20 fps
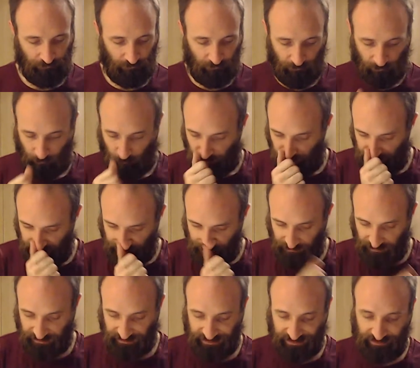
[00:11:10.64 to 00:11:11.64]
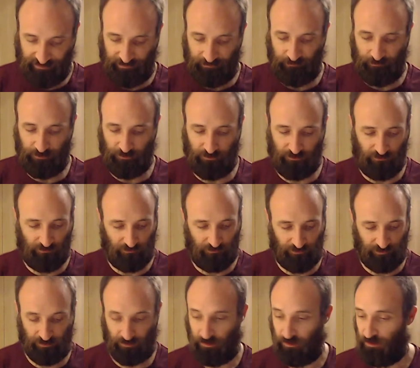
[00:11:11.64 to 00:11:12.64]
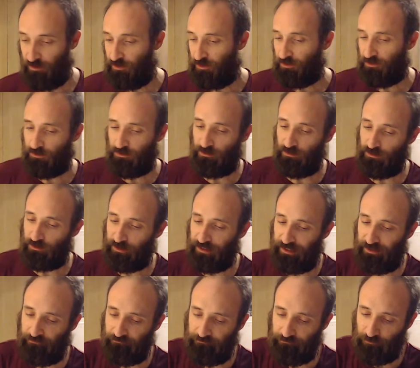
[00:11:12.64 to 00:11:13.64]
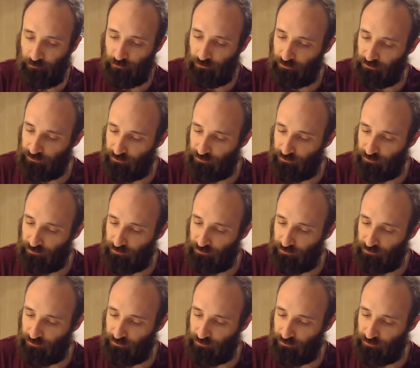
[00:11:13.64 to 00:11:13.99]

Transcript: Quiet but deadly moves. Good to look out for.